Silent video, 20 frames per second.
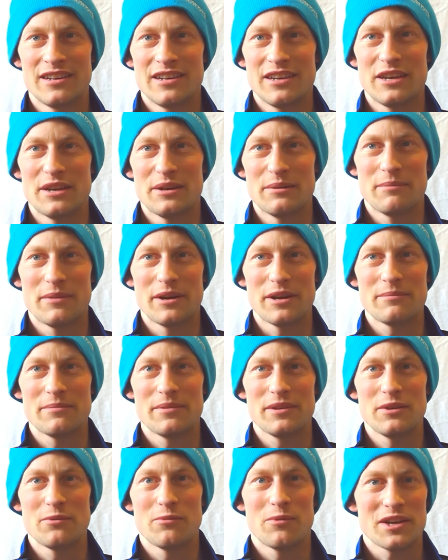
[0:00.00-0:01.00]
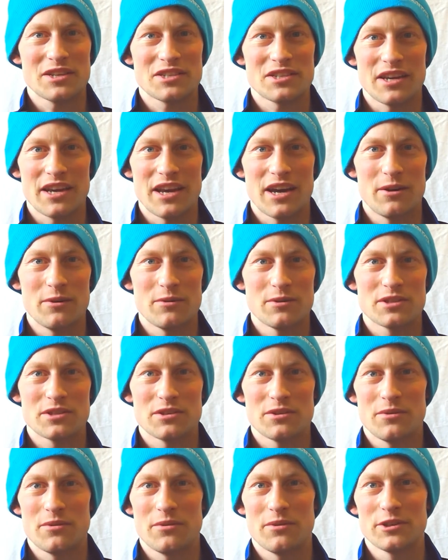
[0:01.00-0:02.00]
it might be Westinghouse
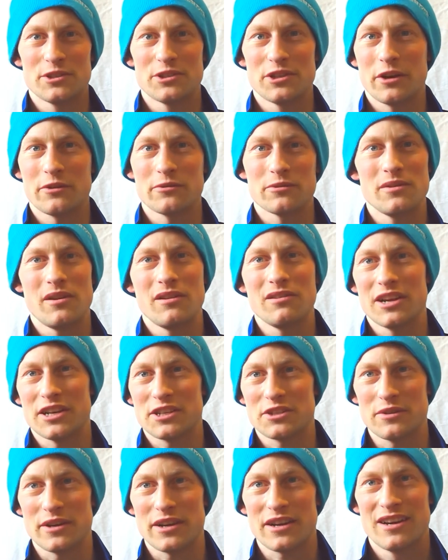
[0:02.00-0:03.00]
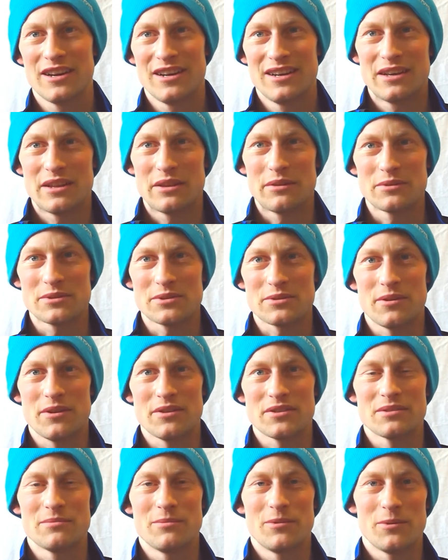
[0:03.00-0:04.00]
or General Electric. Those are all
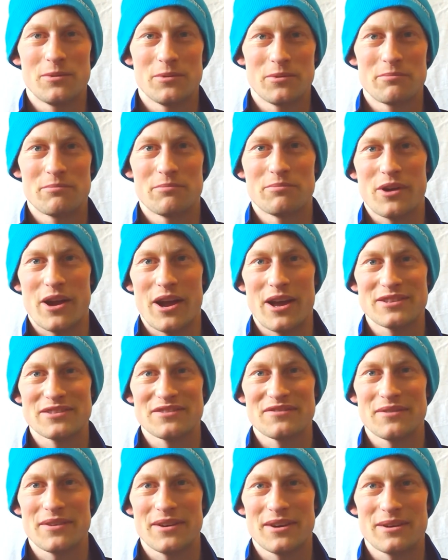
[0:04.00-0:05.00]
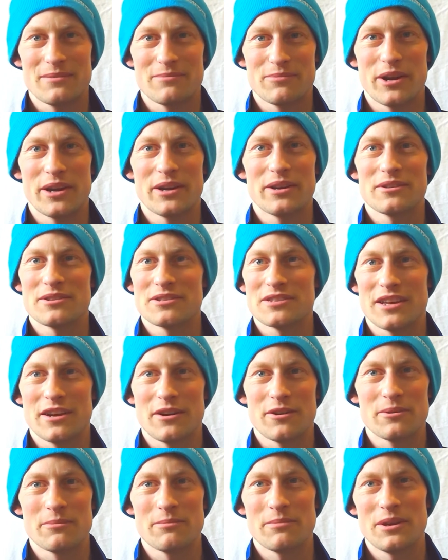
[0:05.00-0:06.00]
some old brands of breakers that
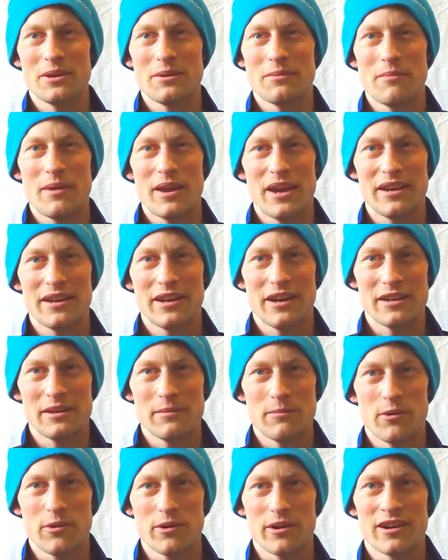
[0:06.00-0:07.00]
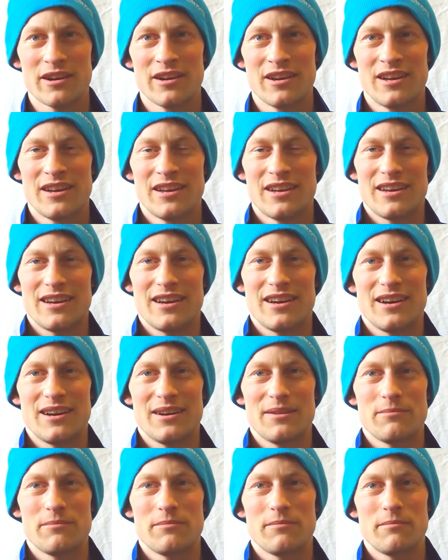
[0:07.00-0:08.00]
aren't being made anymore.
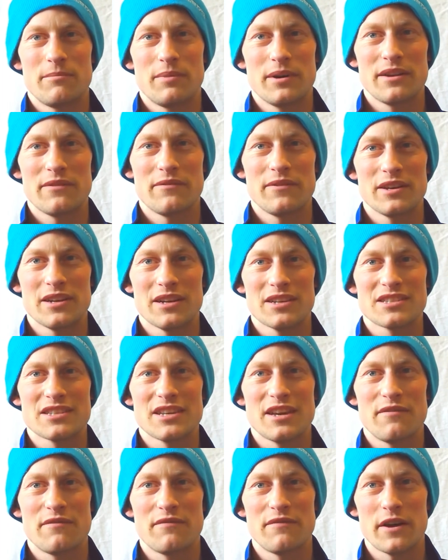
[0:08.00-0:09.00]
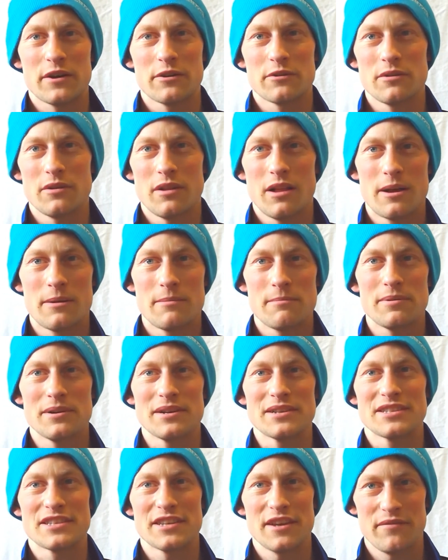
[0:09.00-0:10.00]
But if it does say Federal
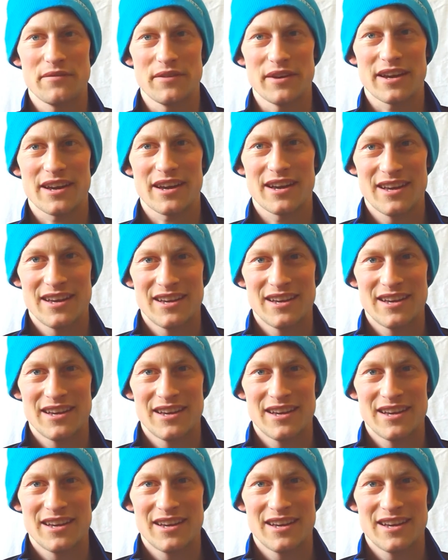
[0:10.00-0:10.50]
Pacific,